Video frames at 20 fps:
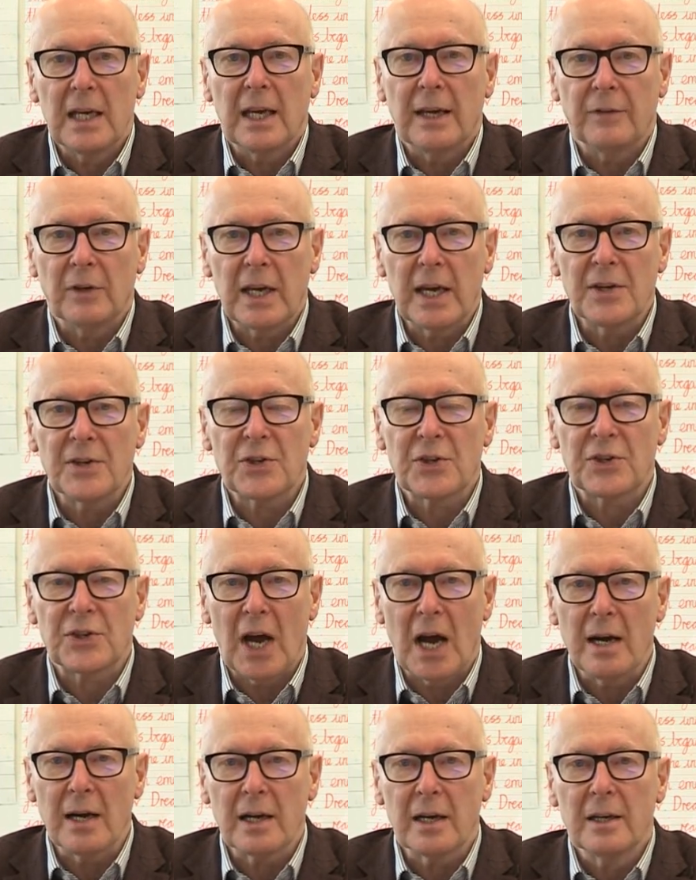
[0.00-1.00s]
If you get
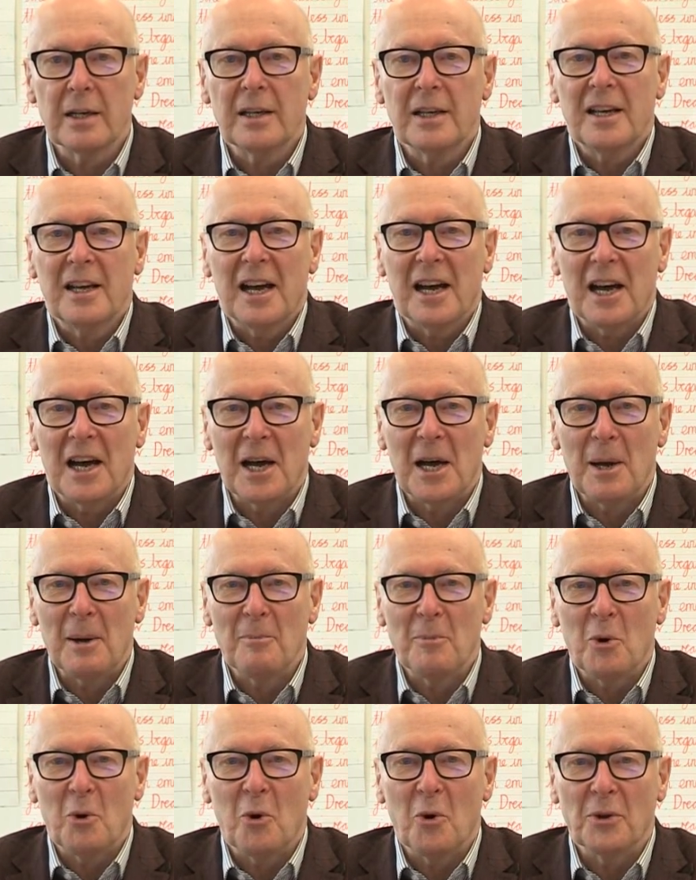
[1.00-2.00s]
stuck
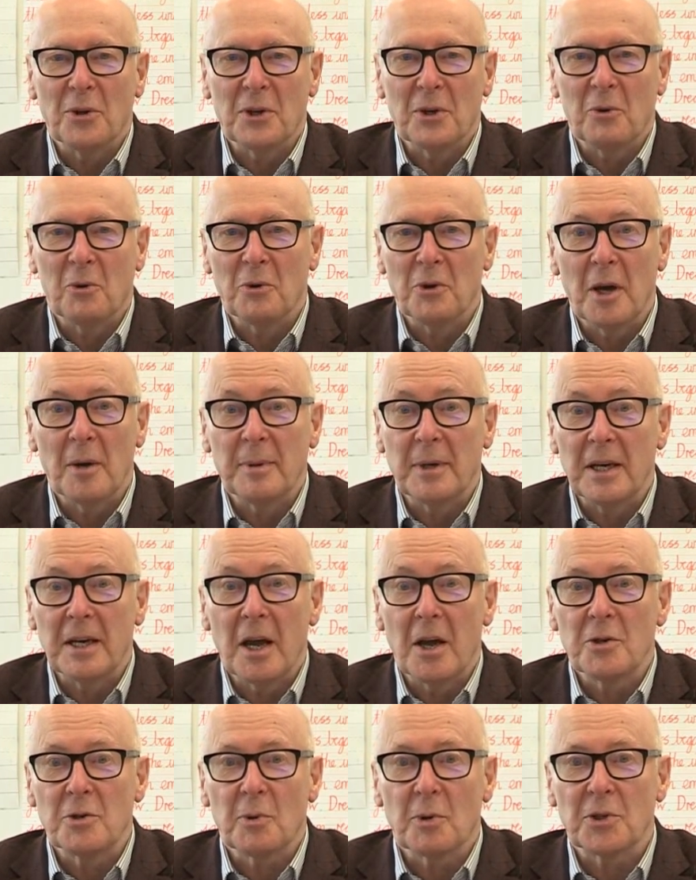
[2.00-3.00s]
or nobody
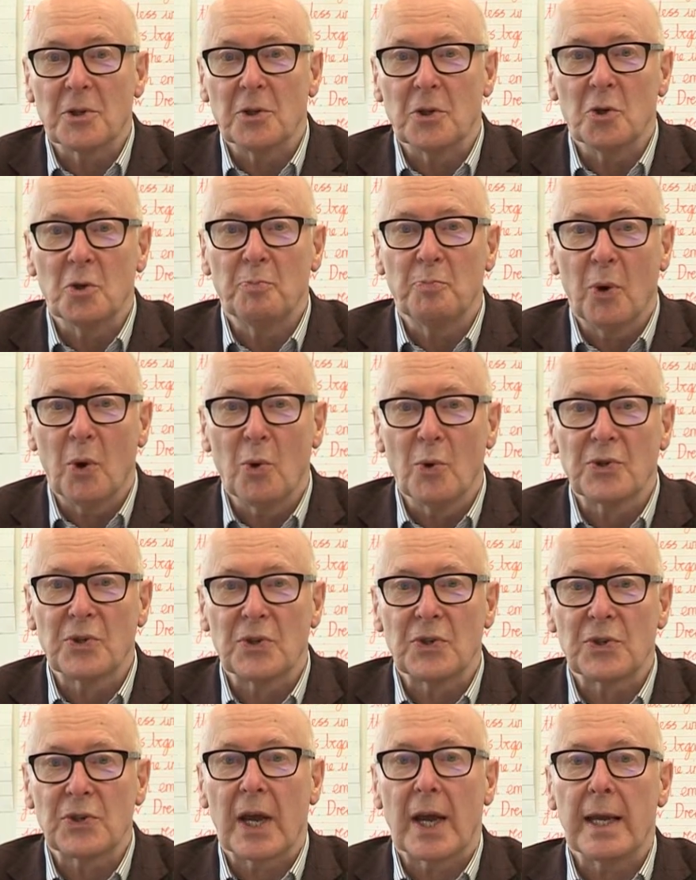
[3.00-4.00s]
knows what to do, pause
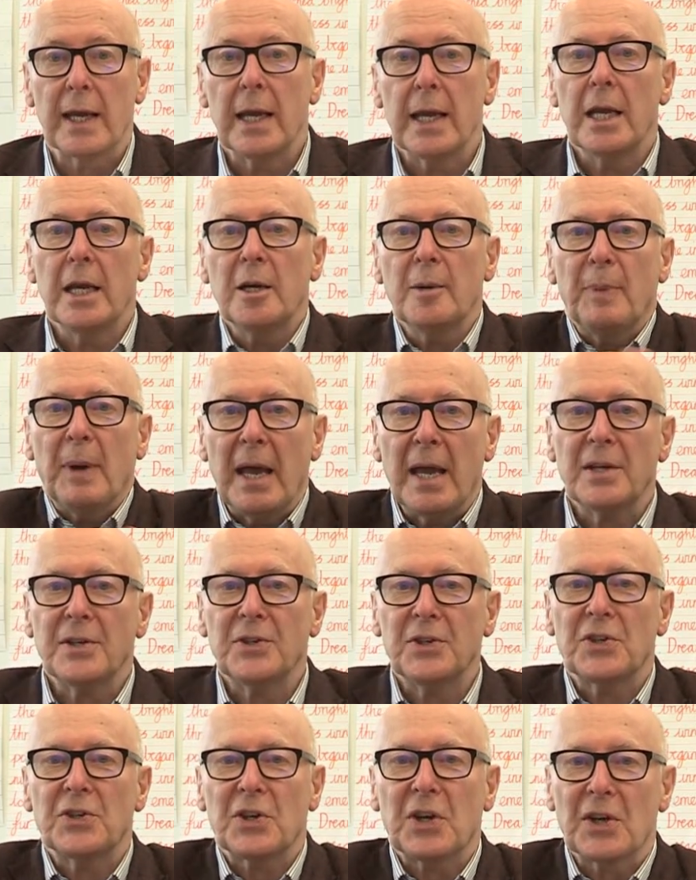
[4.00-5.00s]
and say, in your pairs,
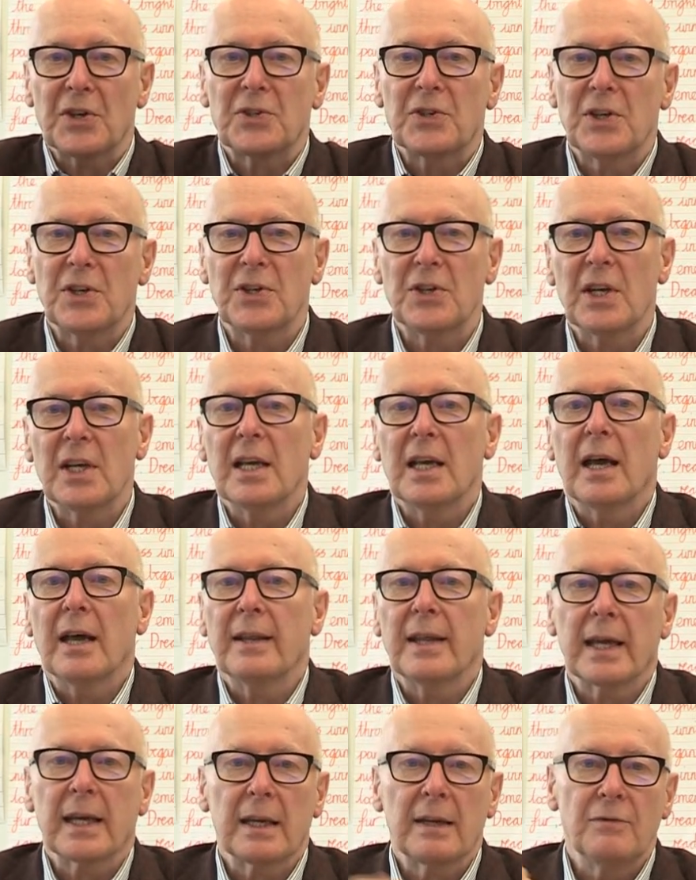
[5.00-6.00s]
discuss this,
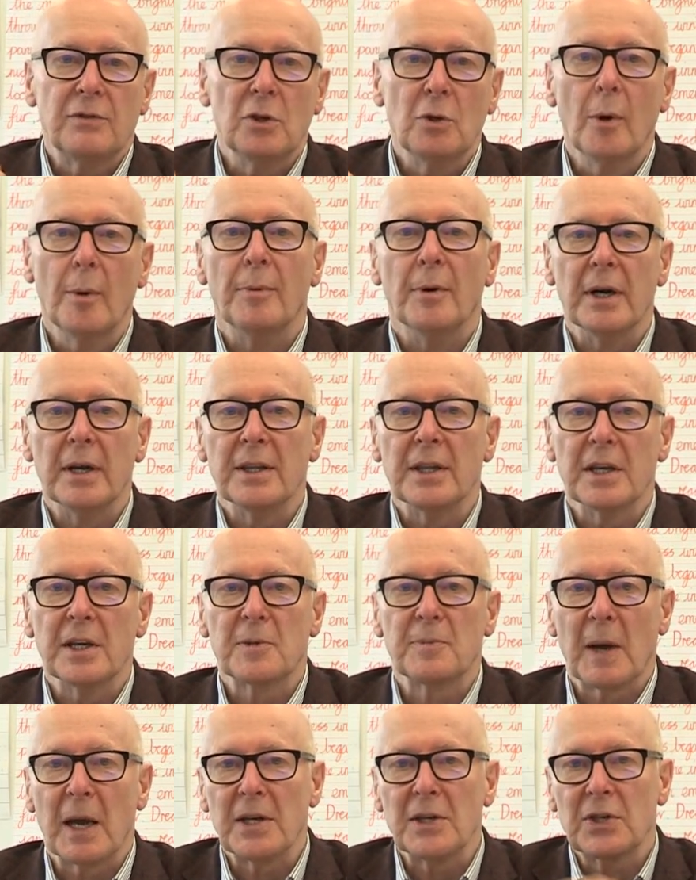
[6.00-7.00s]
and that gives you a breathing
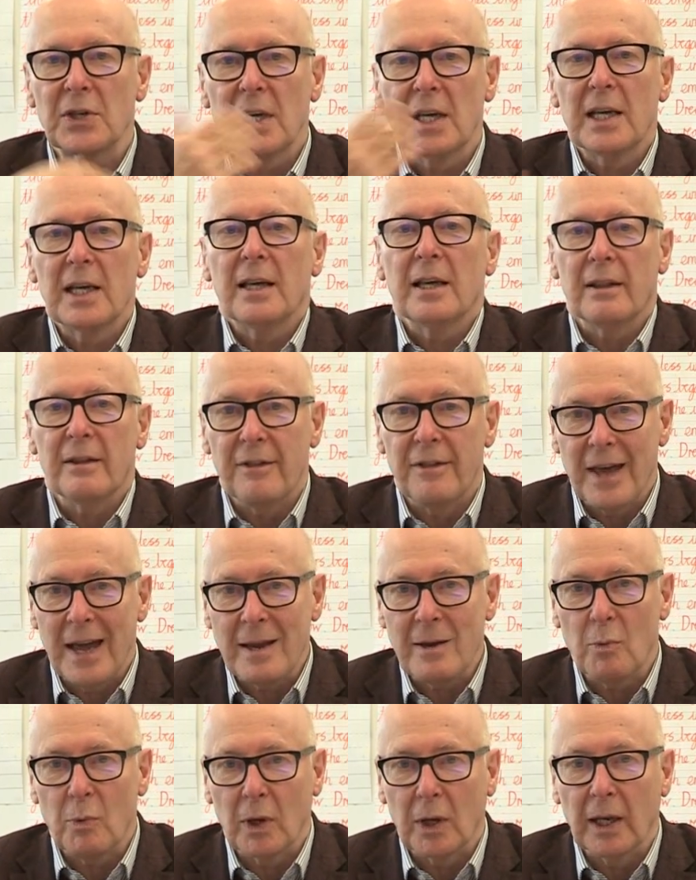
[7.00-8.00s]
space.
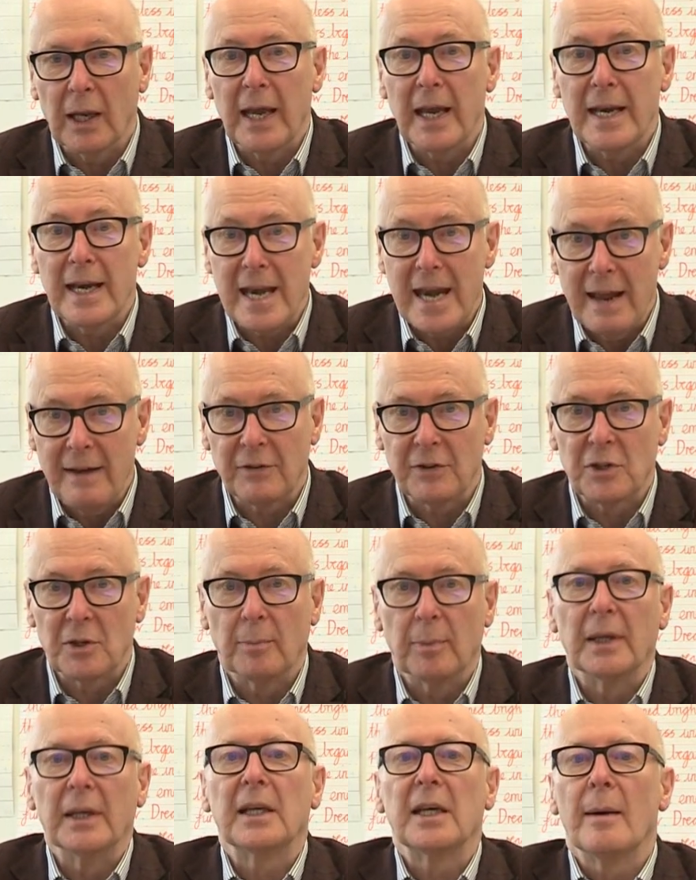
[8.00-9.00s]
They will
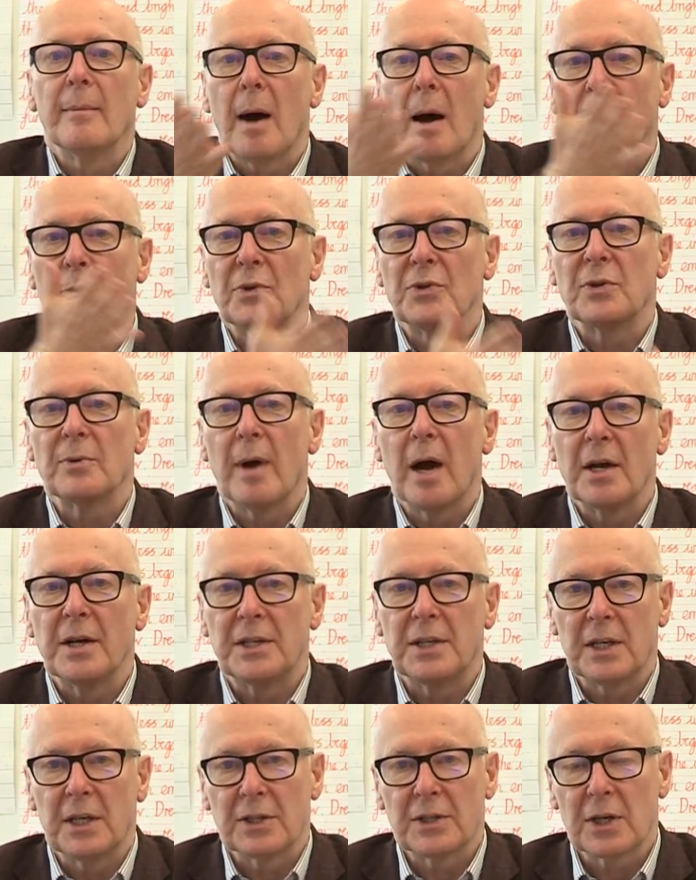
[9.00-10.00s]
inevitably come up with some
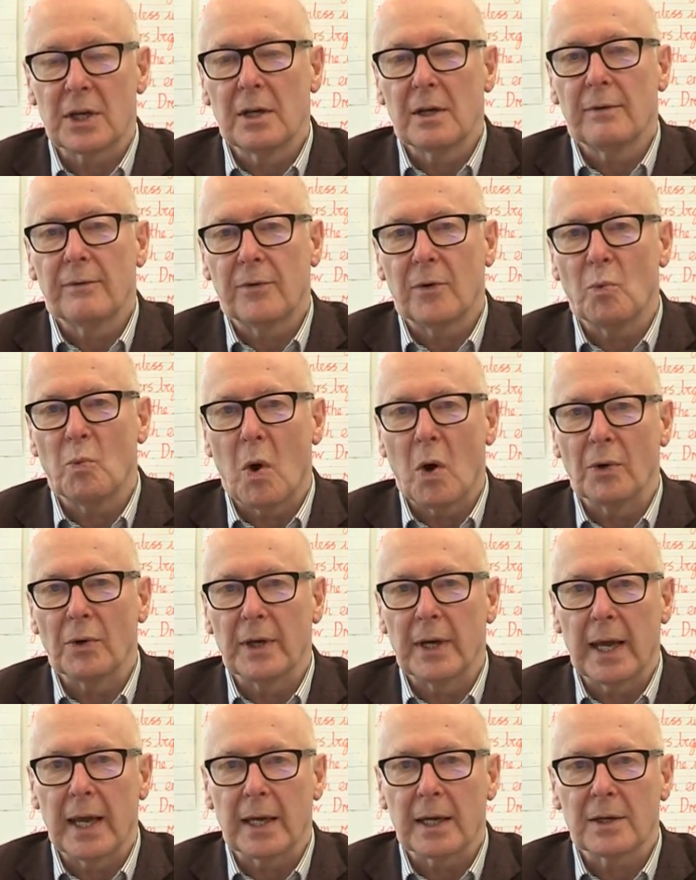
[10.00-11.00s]
ideas for
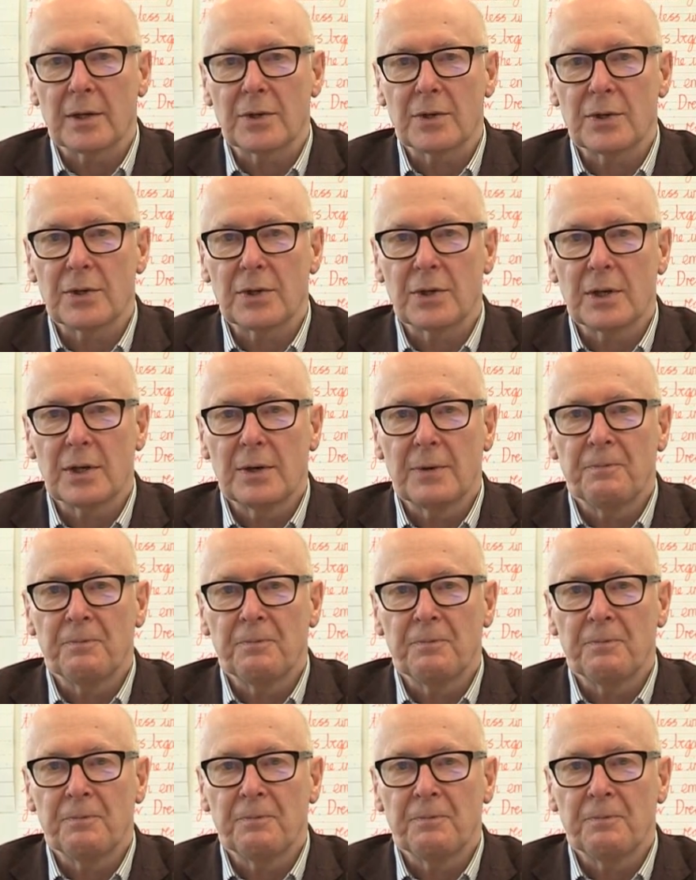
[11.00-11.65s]
what next.